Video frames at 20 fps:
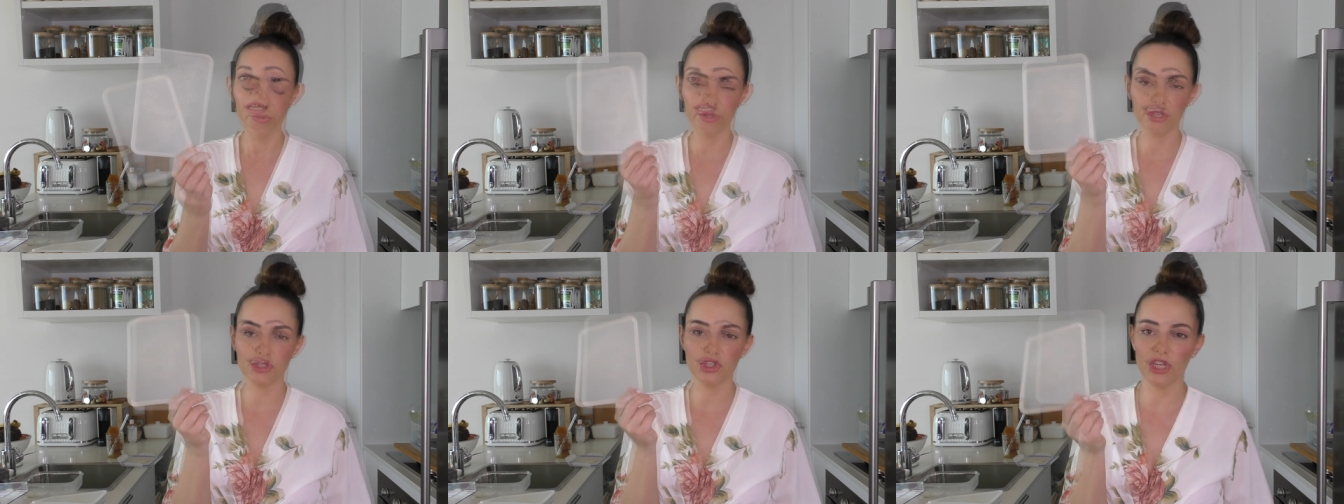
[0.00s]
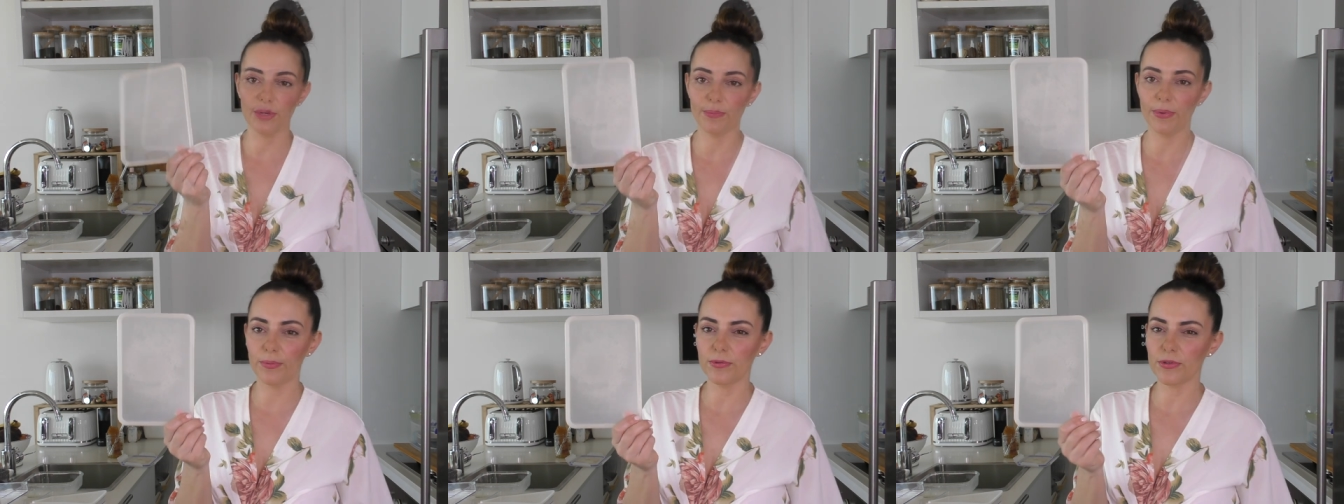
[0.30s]
the
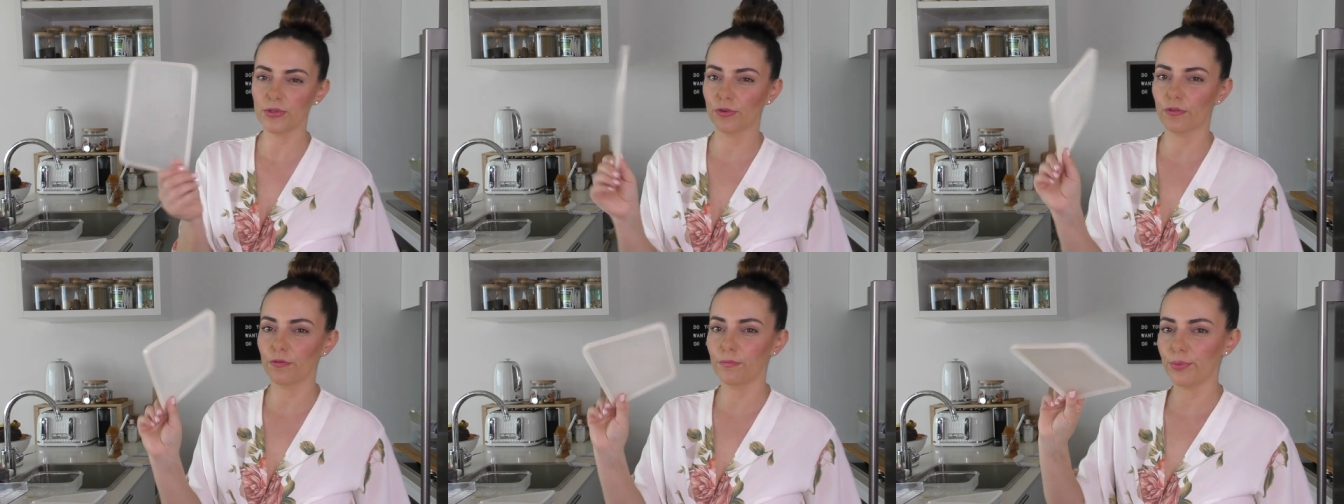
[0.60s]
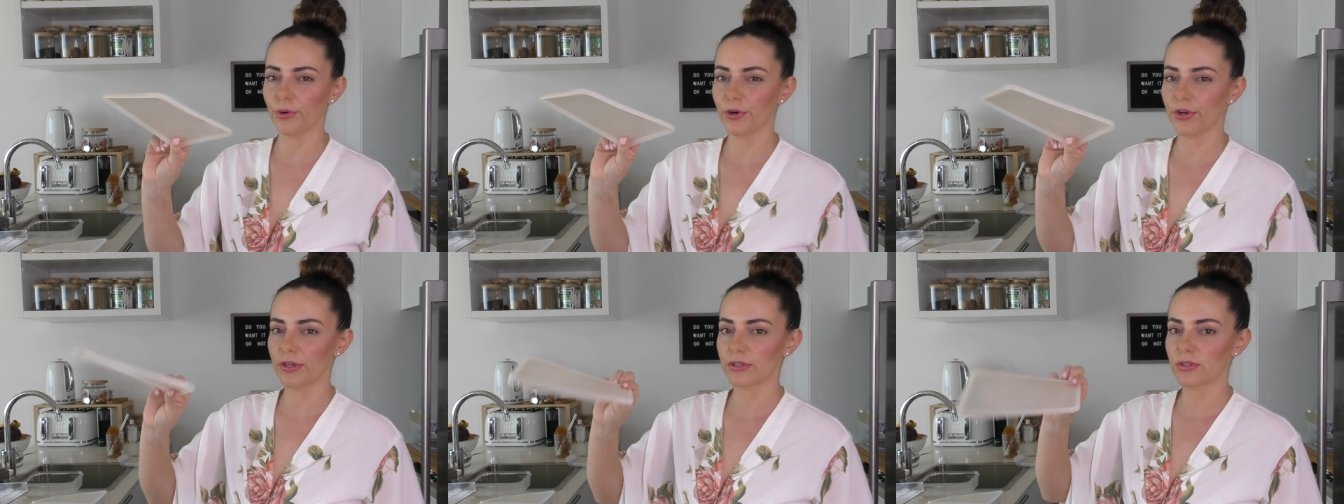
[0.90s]
cheaper sort of
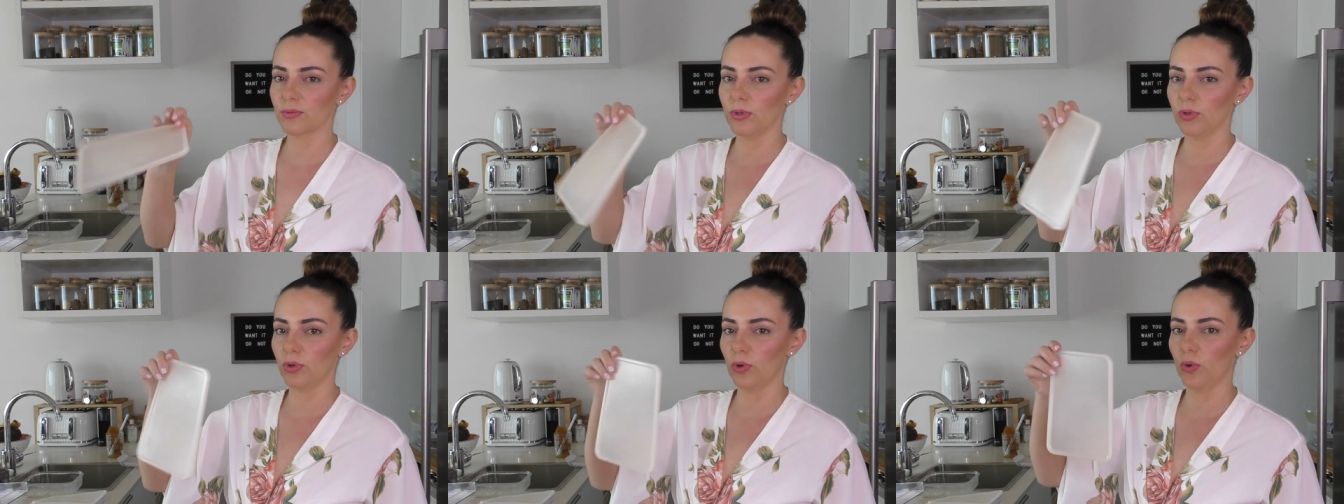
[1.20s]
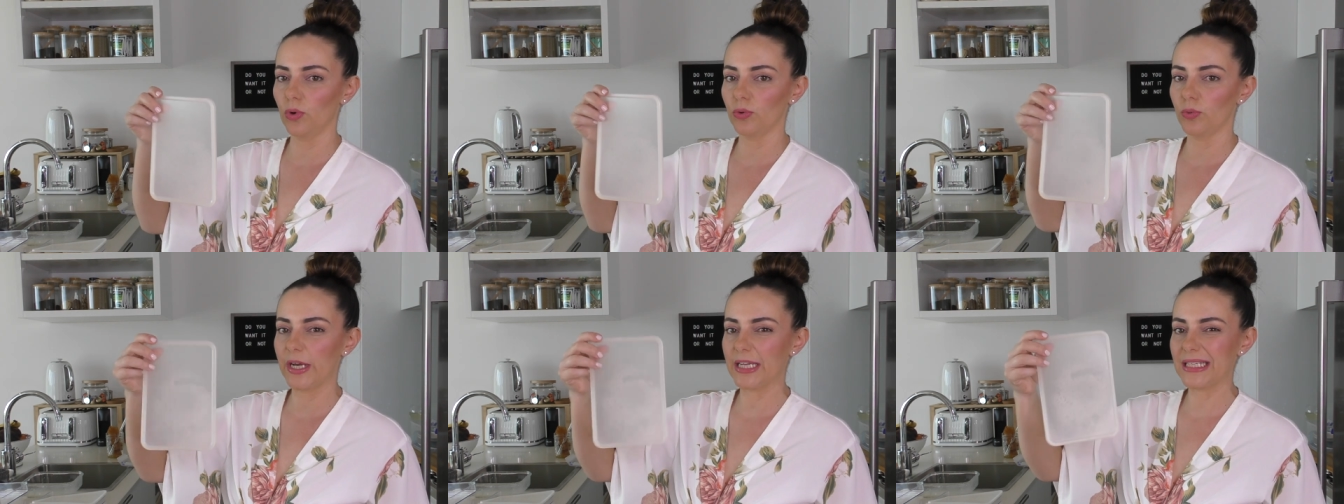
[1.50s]
products will
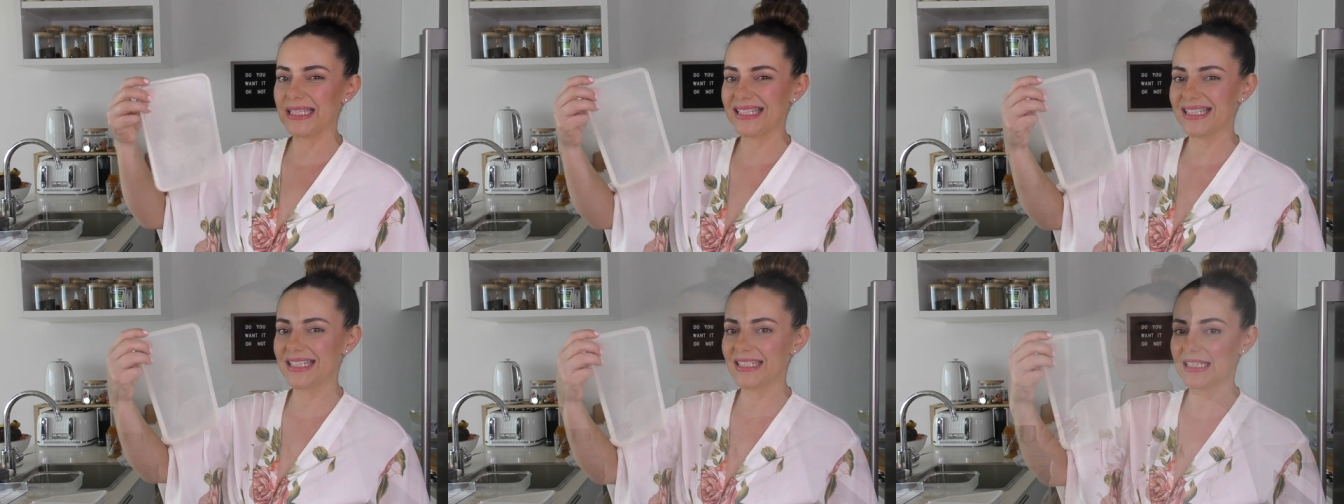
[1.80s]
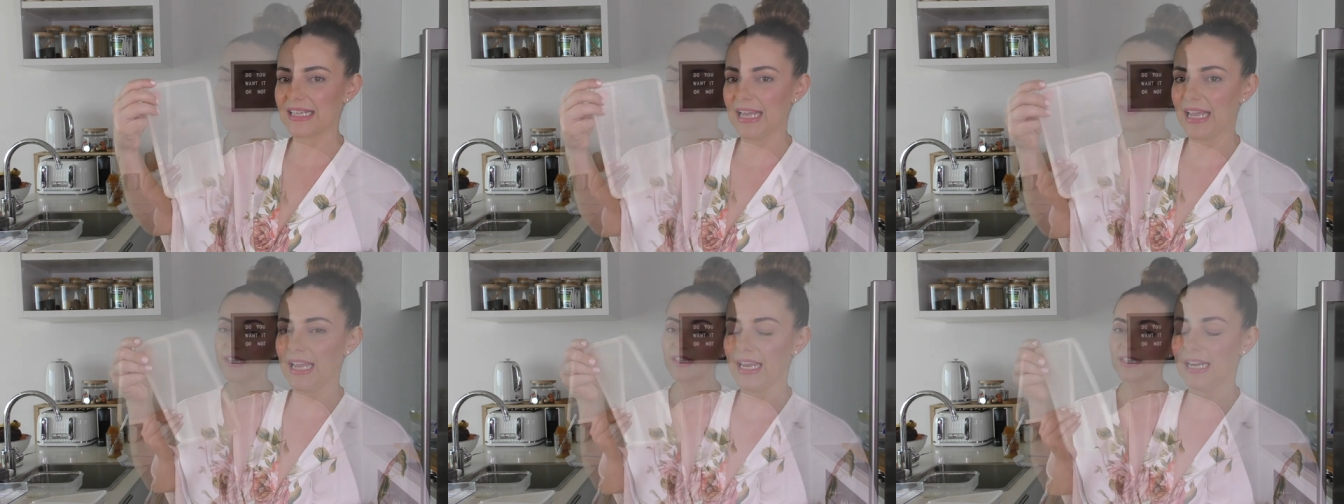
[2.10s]
always
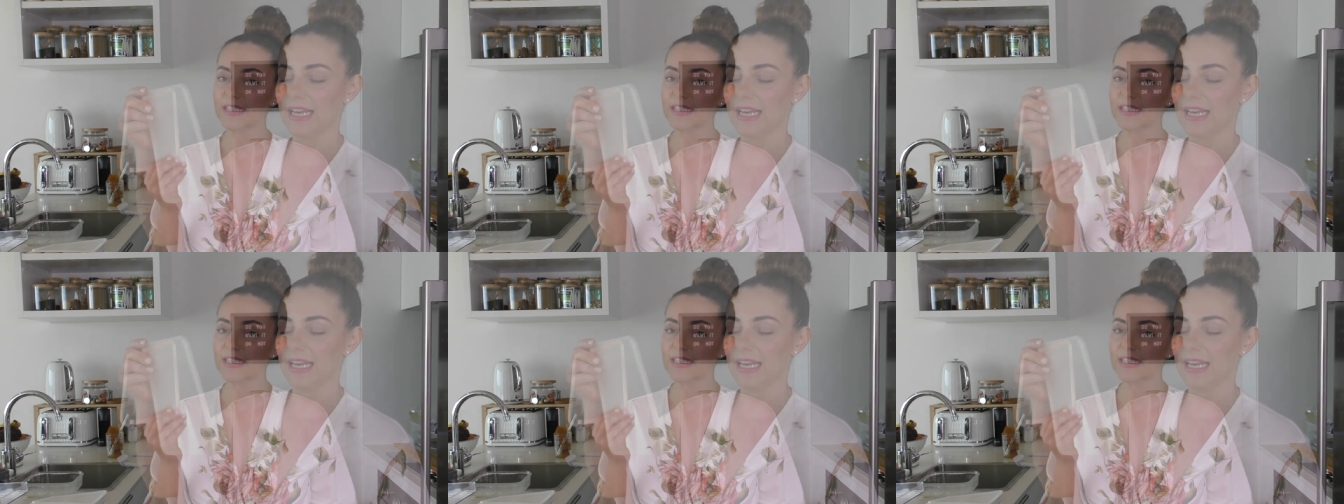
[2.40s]
stain.